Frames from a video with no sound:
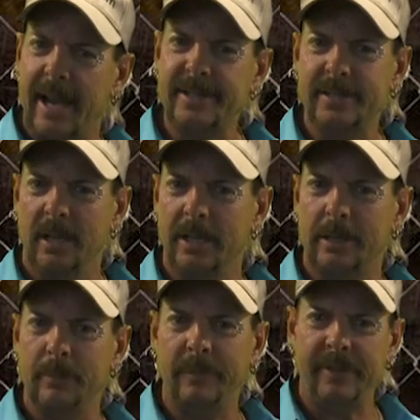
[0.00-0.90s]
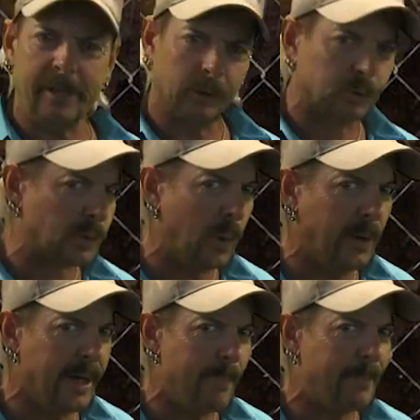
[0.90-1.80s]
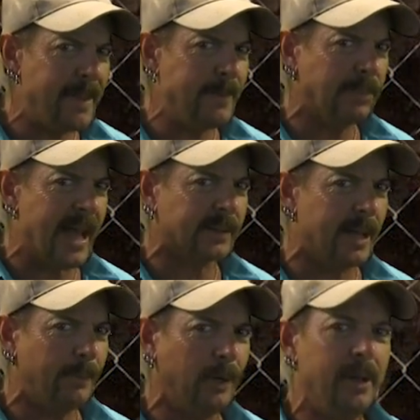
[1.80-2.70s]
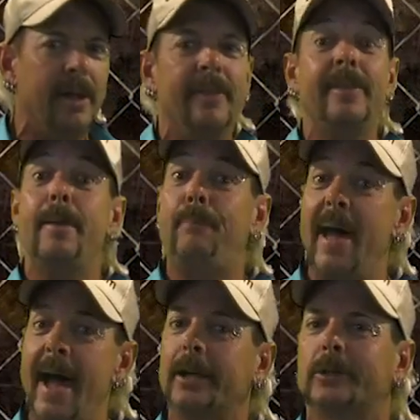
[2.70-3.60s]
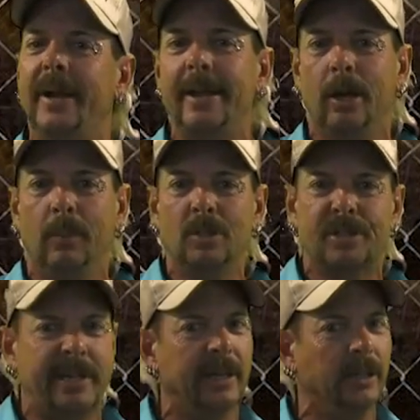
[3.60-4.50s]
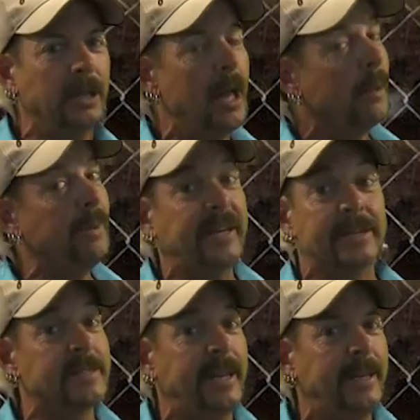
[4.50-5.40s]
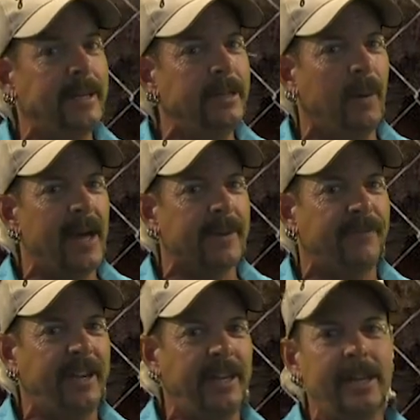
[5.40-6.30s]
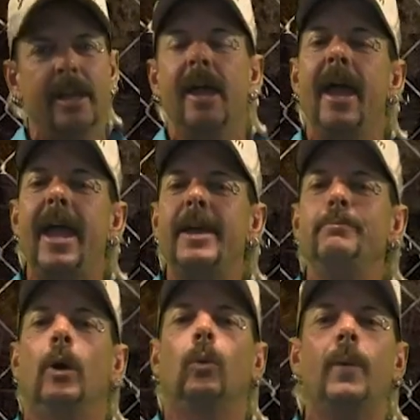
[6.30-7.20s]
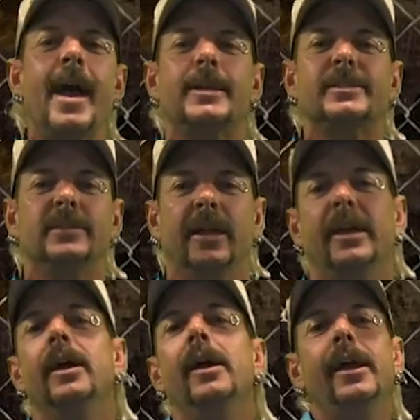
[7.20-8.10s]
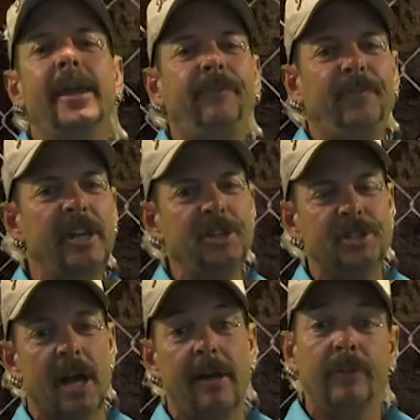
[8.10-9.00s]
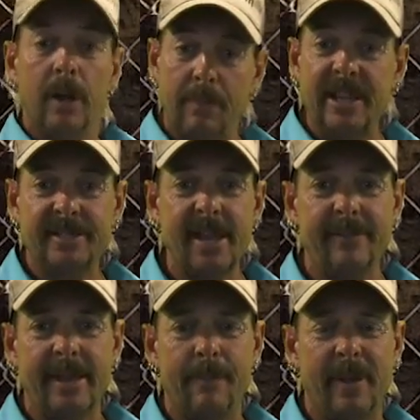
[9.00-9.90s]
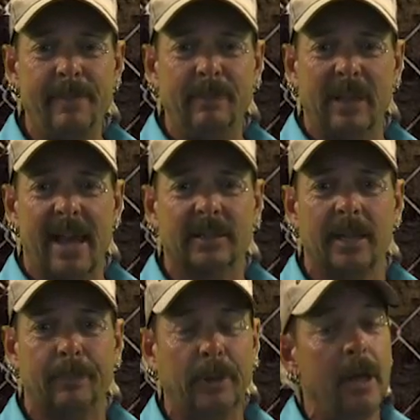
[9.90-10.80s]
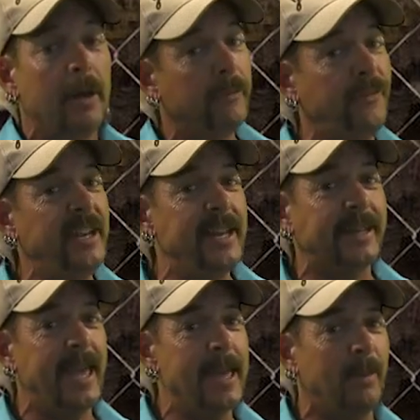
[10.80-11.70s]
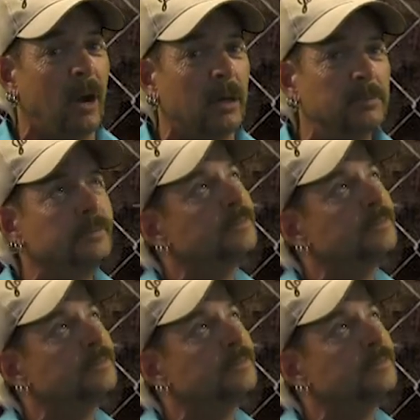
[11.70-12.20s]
I saw on a movie, growing up baby black leopard, that Pat Craig almost killed because he didn't know how to feed it? And miraculously, he finished off by saving that baby black leopard, feeding it KMR.